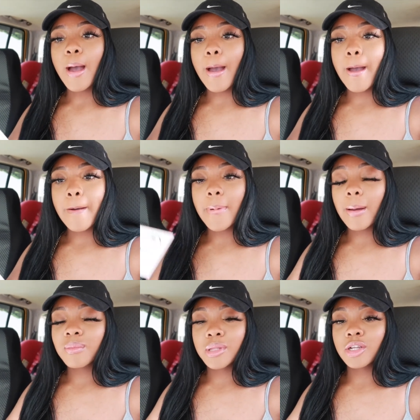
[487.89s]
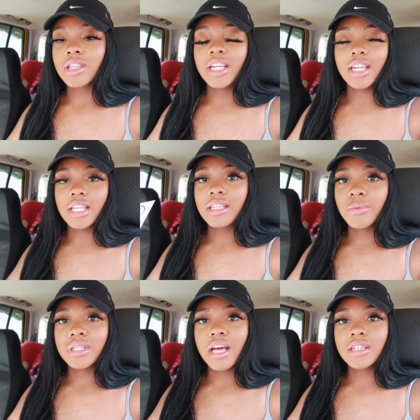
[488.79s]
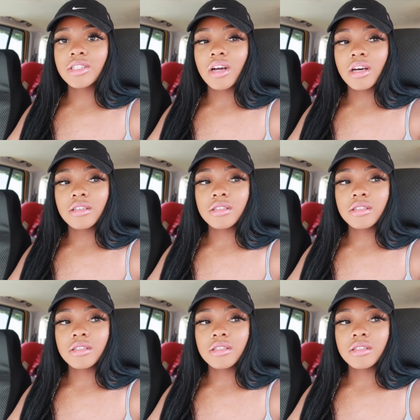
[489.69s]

Um, I'm literally nothing without y'all,